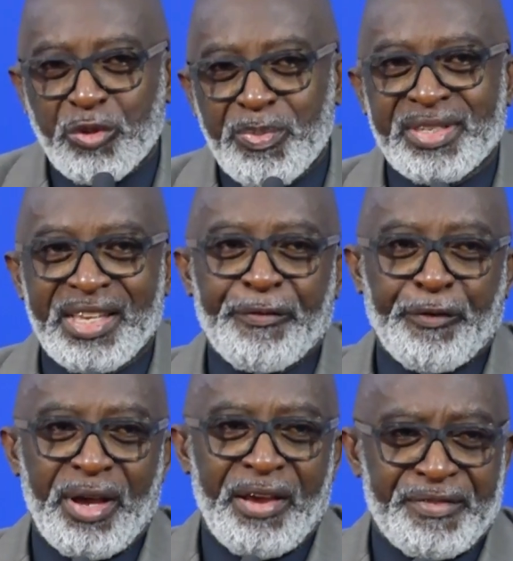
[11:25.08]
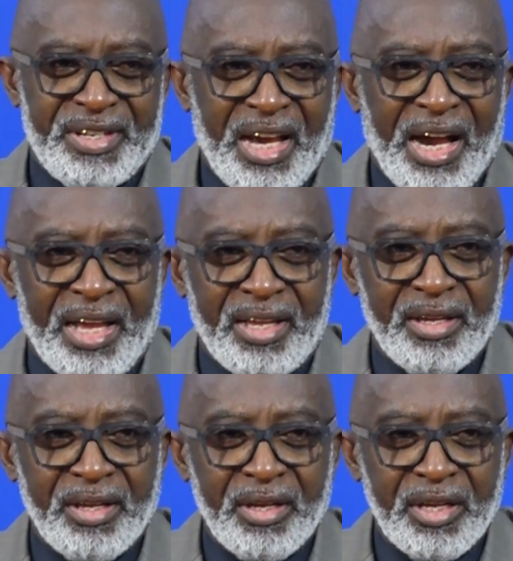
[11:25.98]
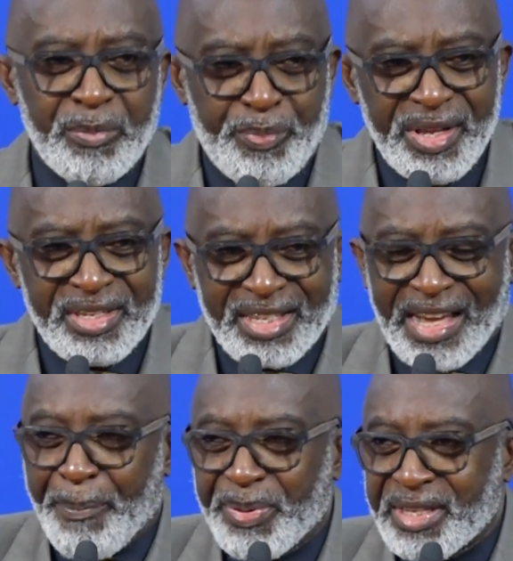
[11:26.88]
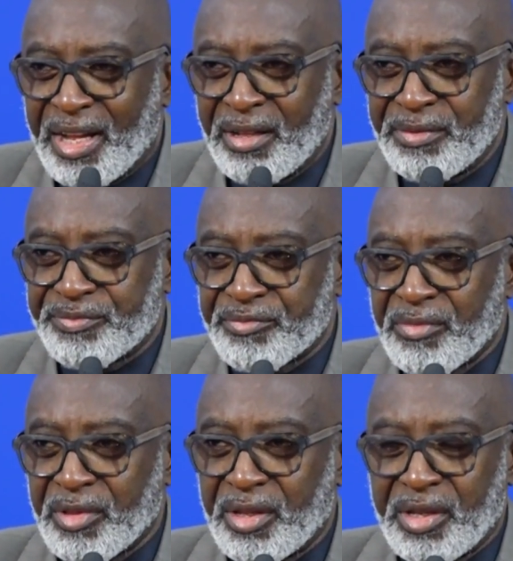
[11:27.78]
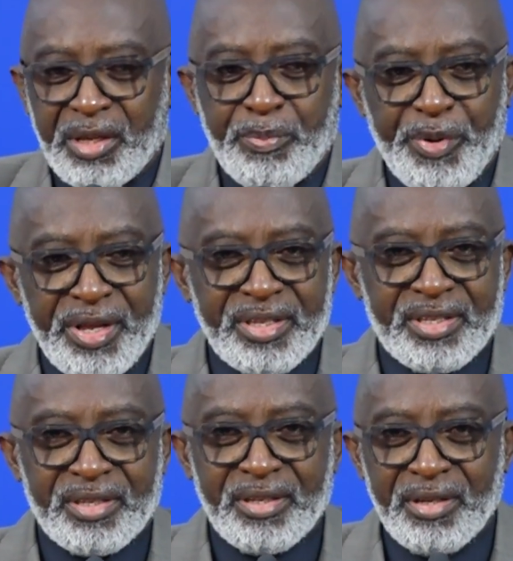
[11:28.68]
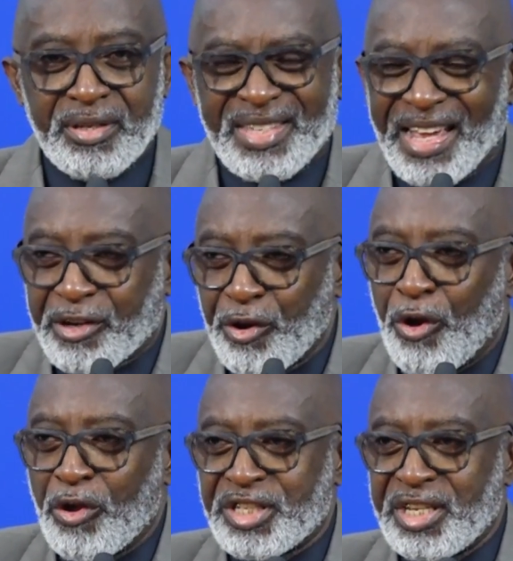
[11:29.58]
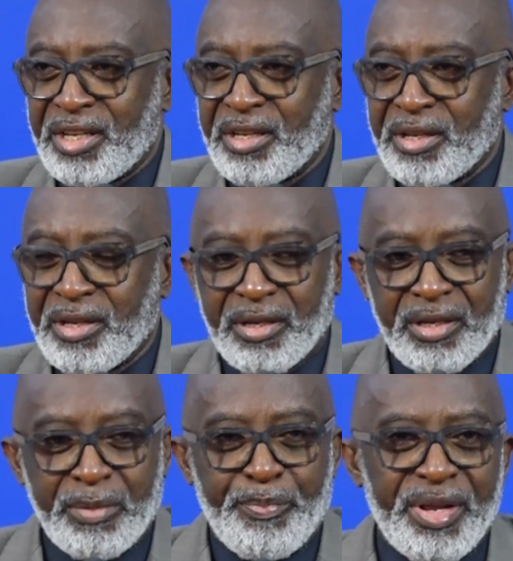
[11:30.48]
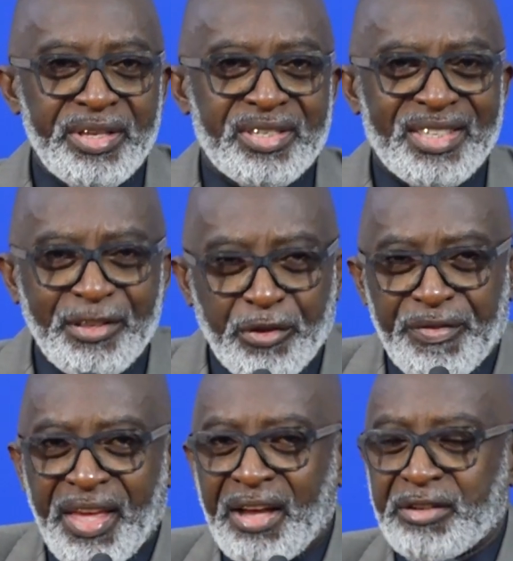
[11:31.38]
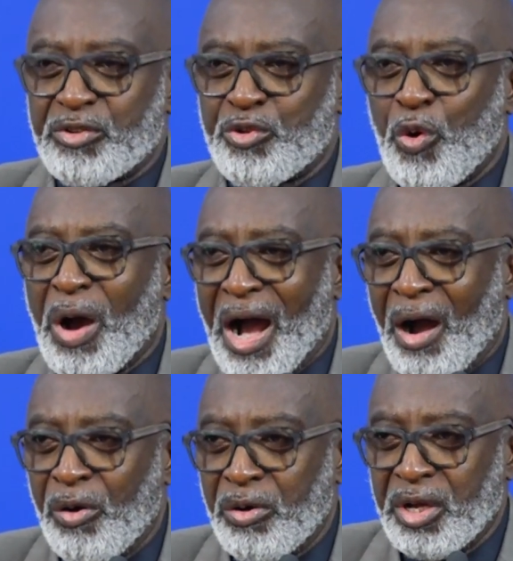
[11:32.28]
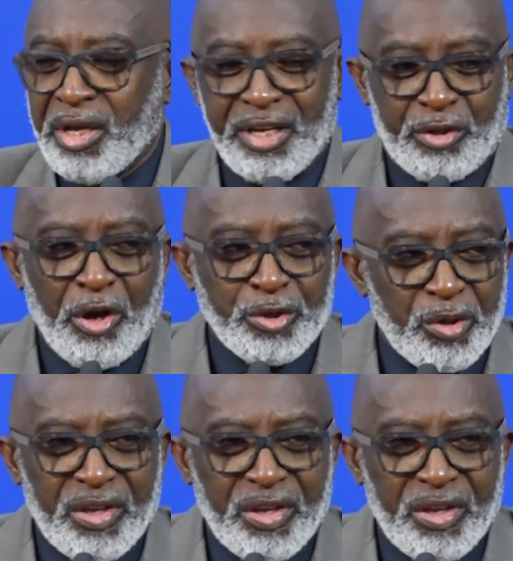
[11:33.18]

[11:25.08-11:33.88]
to be said for FDI. It brings capital, it brings technology, it brings state-of-the-art know-how, it also